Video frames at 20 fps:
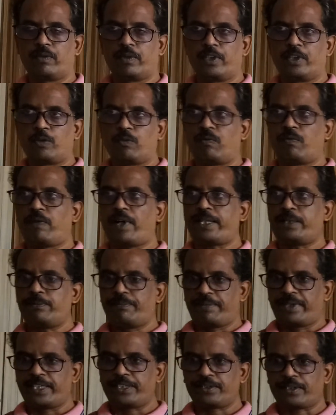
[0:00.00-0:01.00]
one
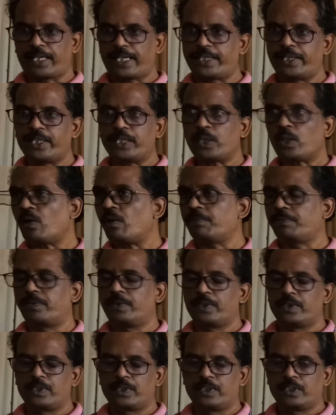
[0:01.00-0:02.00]
face at the top.
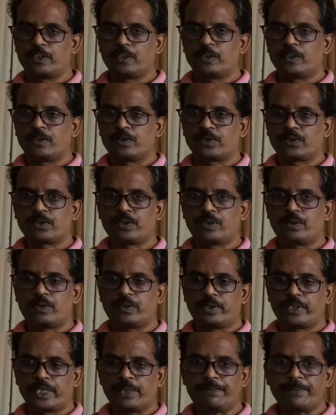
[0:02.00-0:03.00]
So
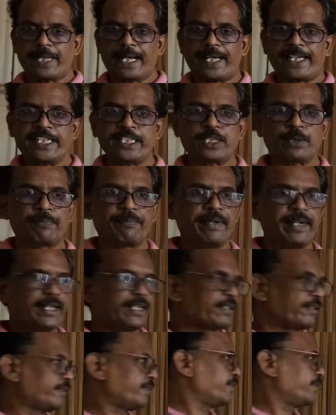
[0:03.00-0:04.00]
if die is fair,